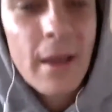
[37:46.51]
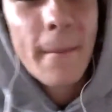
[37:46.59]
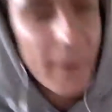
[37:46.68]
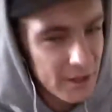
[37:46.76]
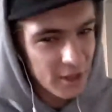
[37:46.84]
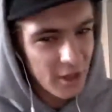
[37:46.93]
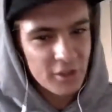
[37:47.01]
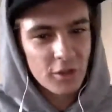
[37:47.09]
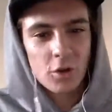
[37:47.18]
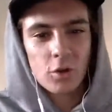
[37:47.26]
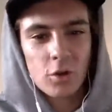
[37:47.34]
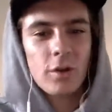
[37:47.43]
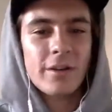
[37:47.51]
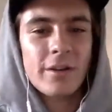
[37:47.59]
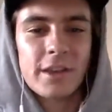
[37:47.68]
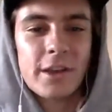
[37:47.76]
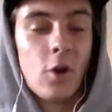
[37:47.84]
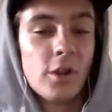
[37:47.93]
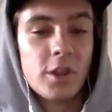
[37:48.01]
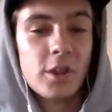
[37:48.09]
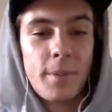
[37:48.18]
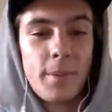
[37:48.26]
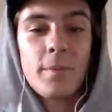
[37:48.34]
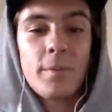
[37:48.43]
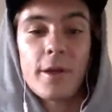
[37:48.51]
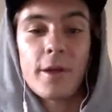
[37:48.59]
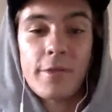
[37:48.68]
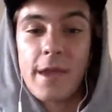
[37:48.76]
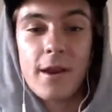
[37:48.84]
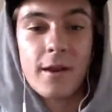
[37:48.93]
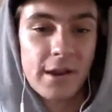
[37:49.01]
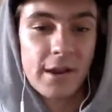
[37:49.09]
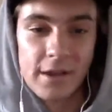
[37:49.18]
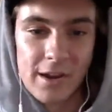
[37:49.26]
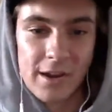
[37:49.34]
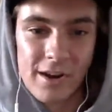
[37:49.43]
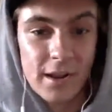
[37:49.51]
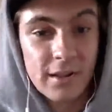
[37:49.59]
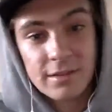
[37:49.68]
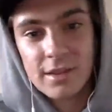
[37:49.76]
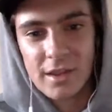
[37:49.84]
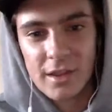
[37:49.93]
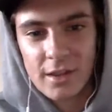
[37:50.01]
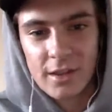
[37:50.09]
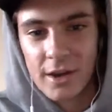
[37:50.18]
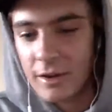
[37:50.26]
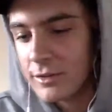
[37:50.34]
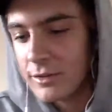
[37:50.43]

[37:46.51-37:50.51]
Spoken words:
but it's also cool how it's like only the people that are there get to hear it and see it, you know?